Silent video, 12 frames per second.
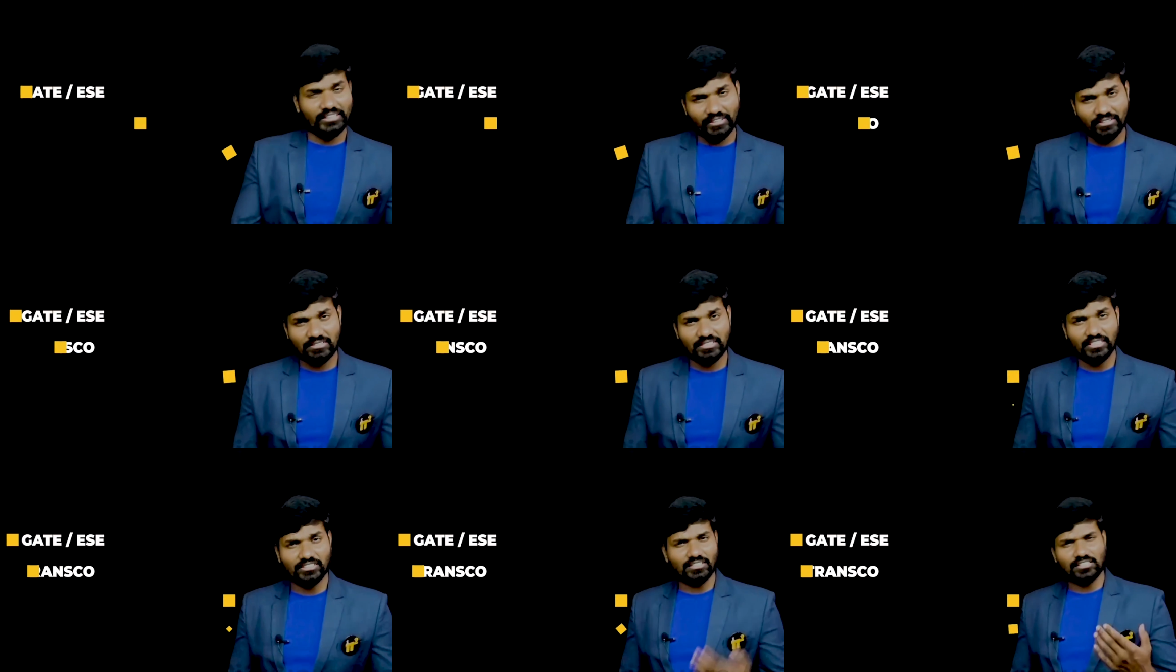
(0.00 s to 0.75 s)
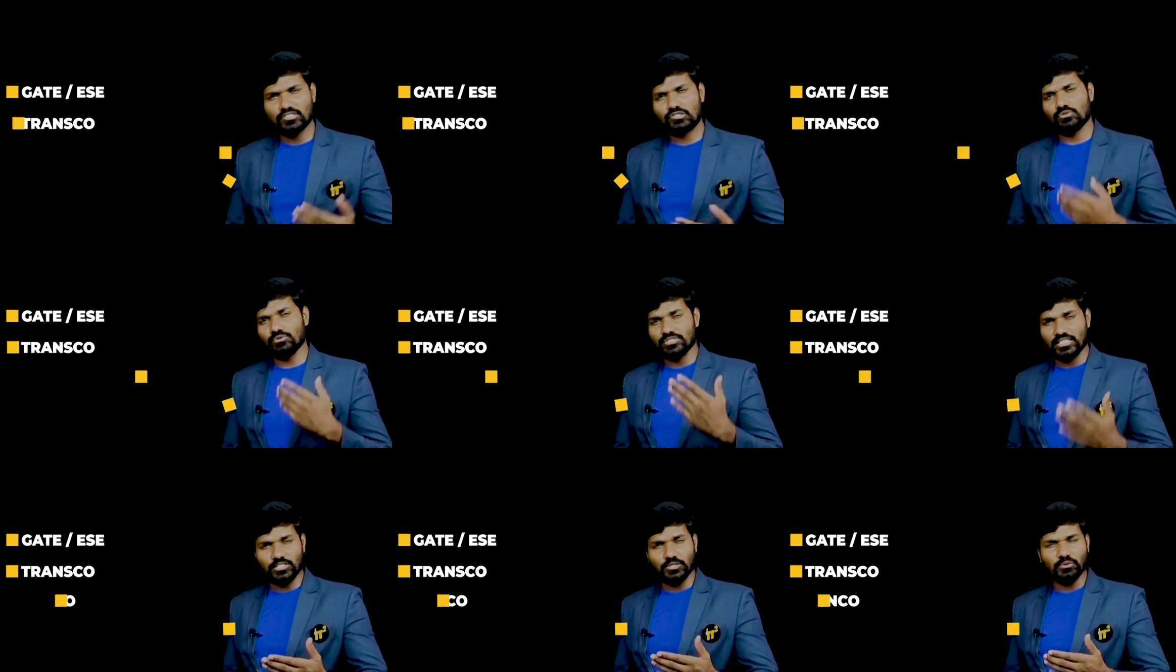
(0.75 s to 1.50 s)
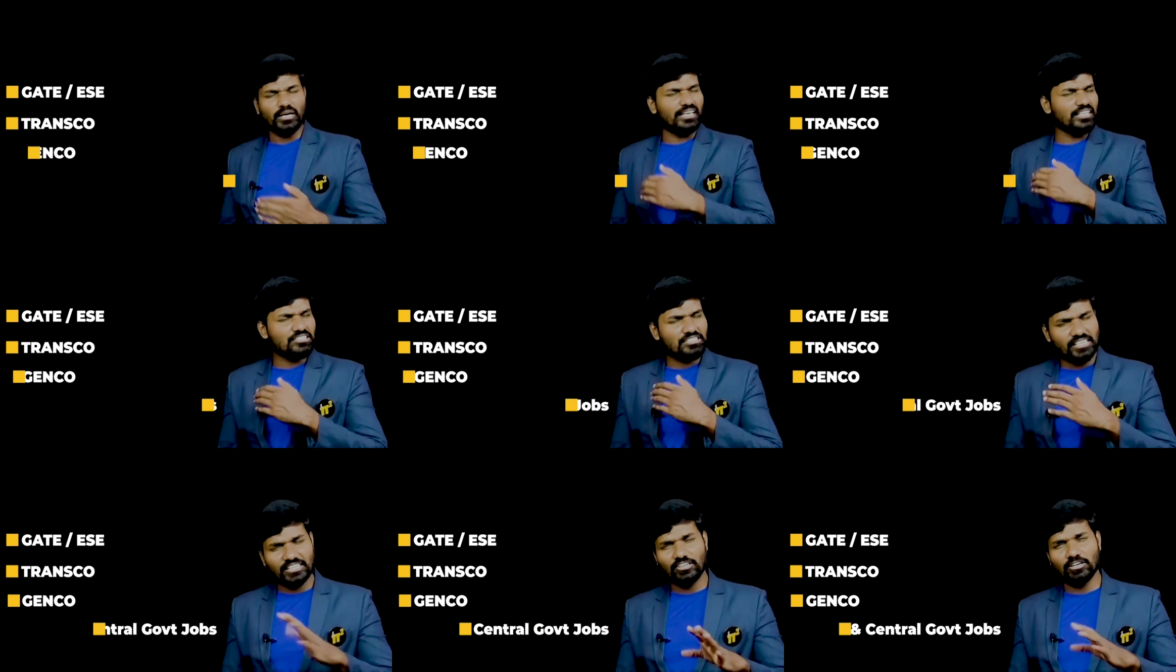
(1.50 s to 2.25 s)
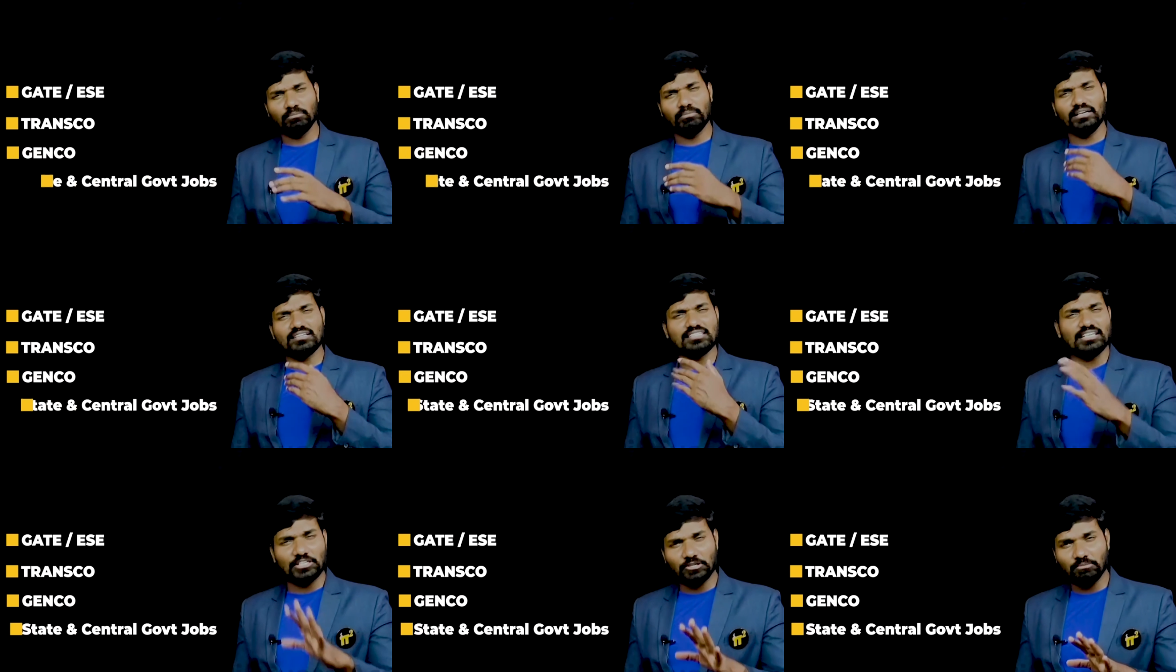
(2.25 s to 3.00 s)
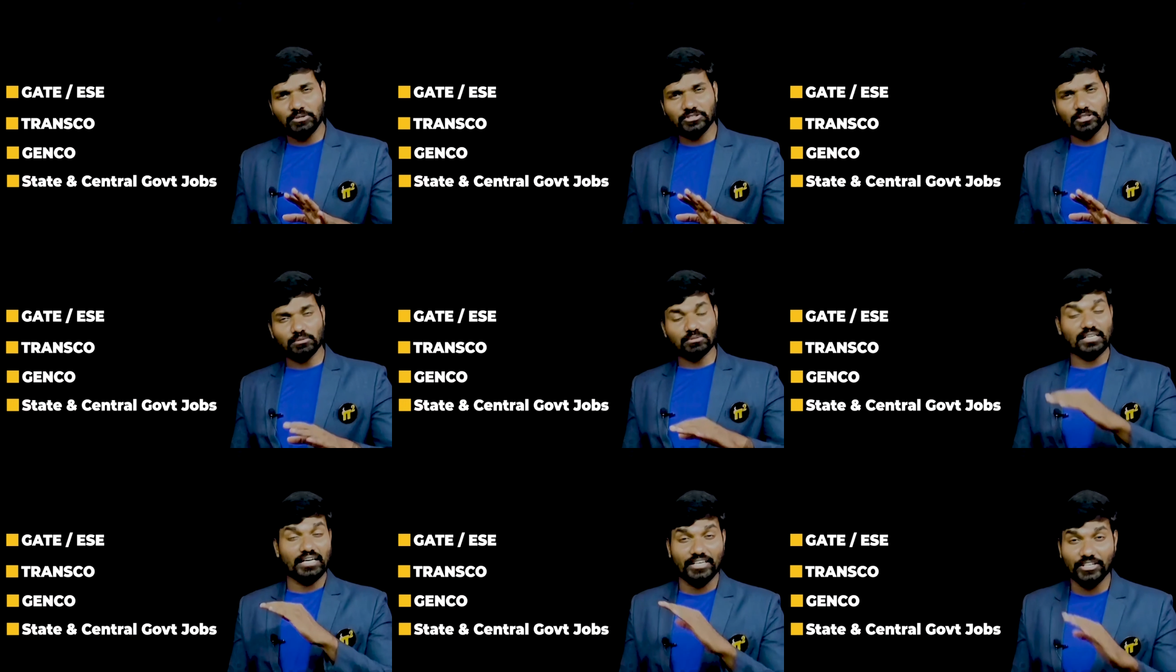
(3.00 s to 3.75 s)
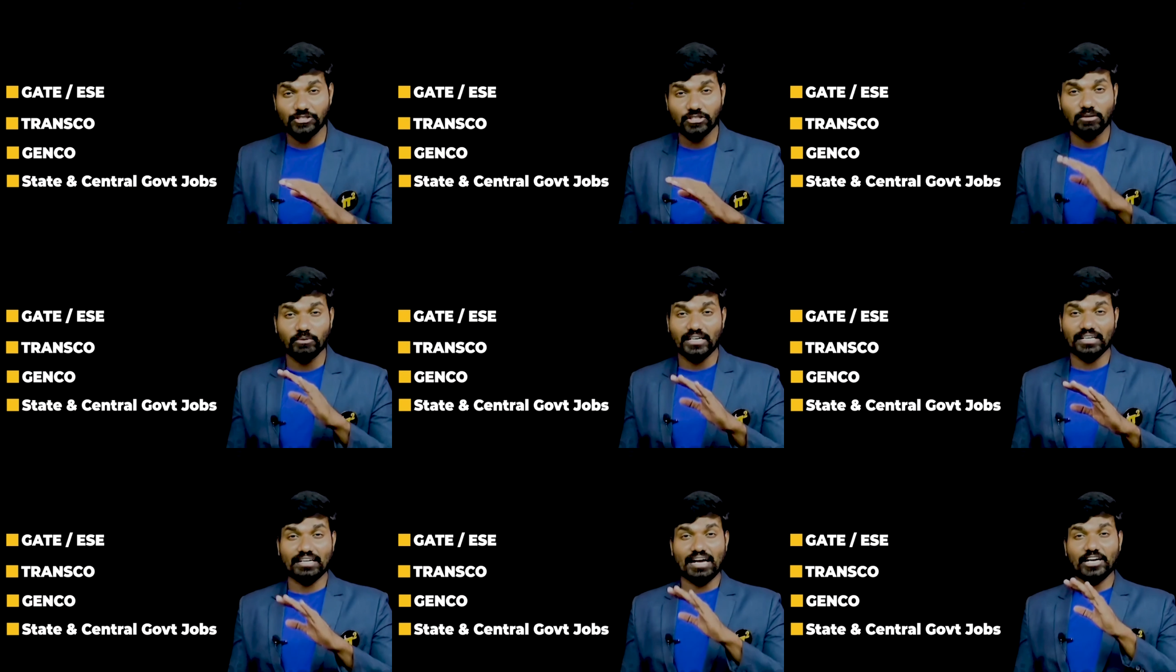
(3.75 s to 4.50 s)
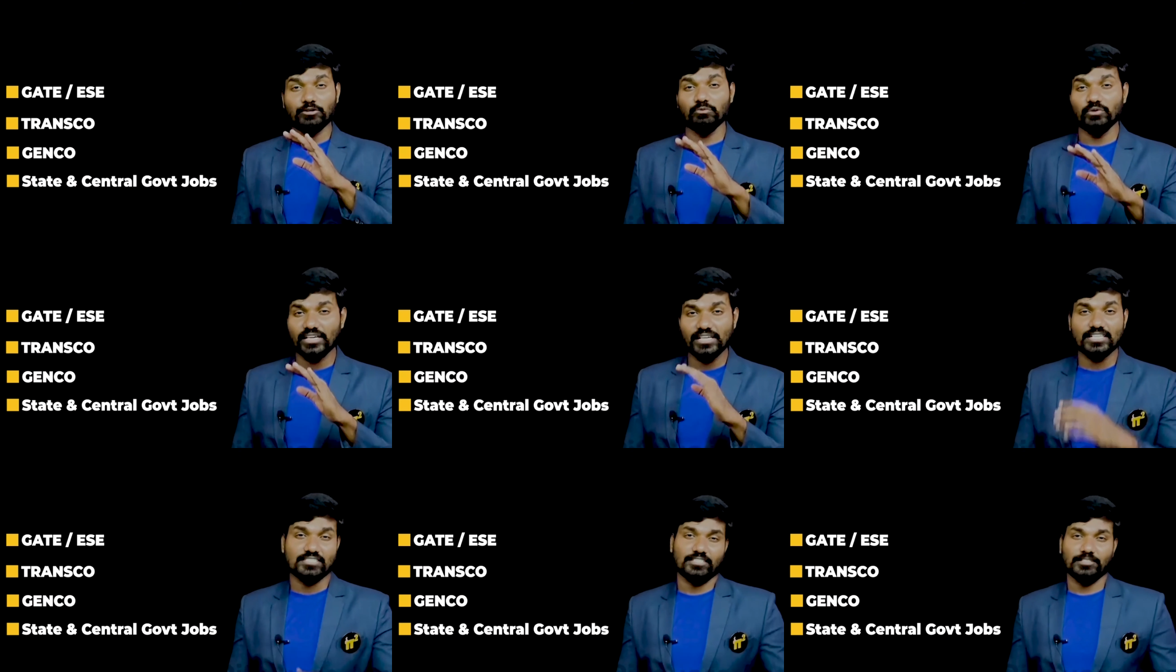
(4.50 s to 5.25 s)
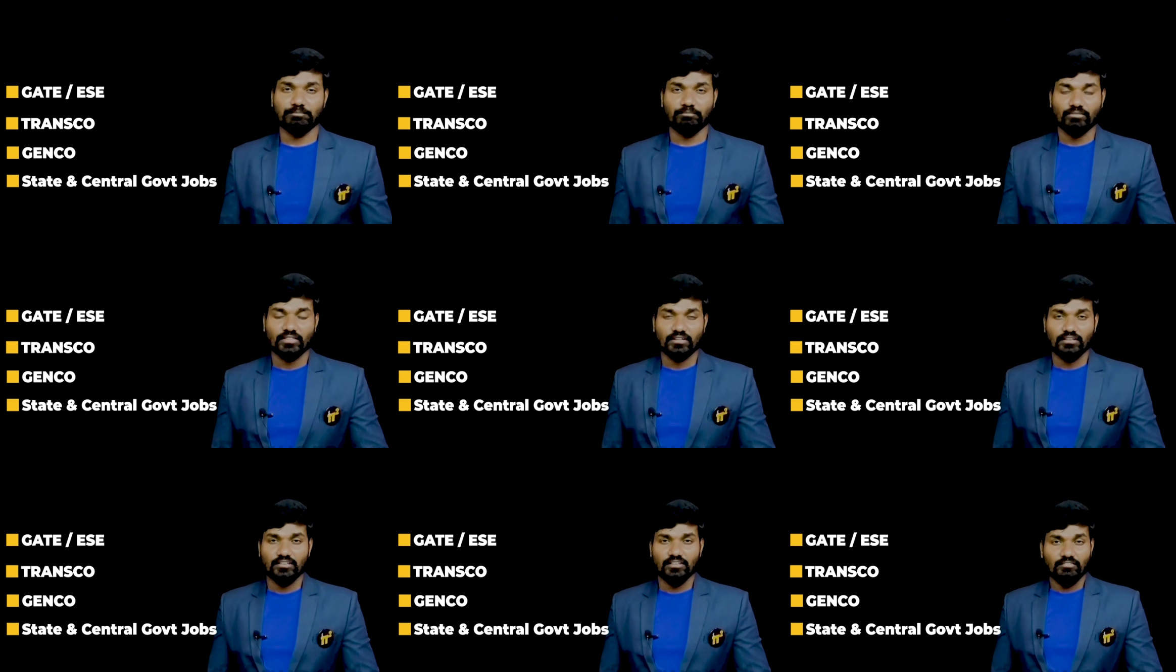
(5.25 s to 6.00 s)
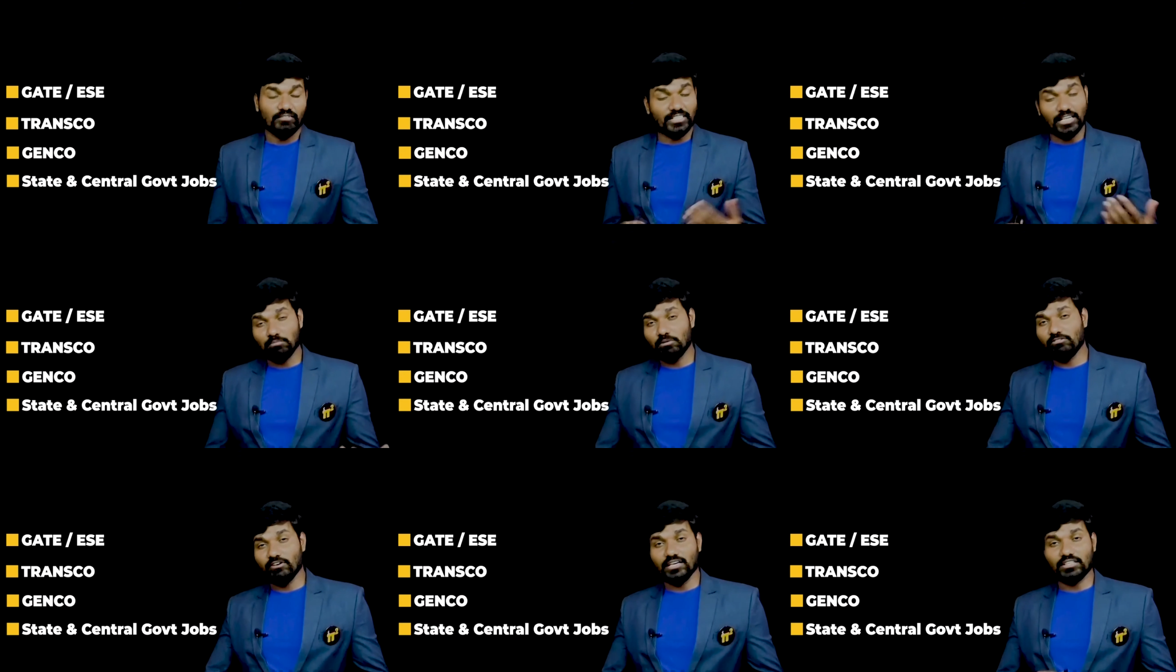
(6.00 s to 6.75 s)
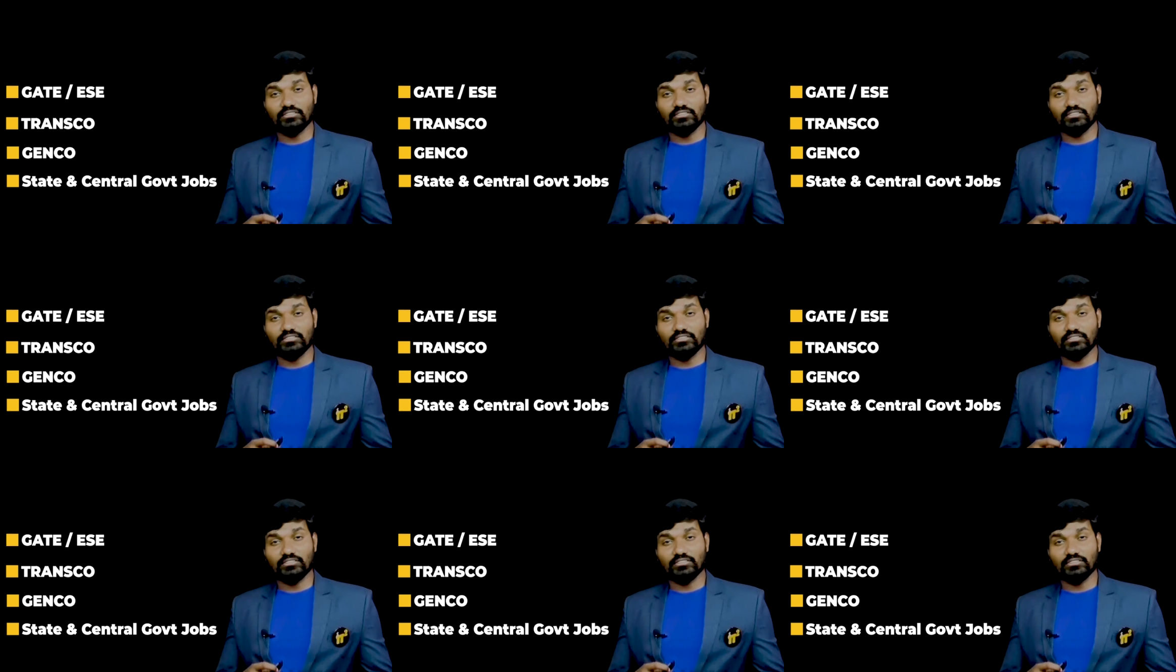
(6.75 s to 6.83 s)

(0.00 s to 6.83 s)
ESE, Transco, Genco, any state government, central government jobs, any job you can crack it very easily with the help of our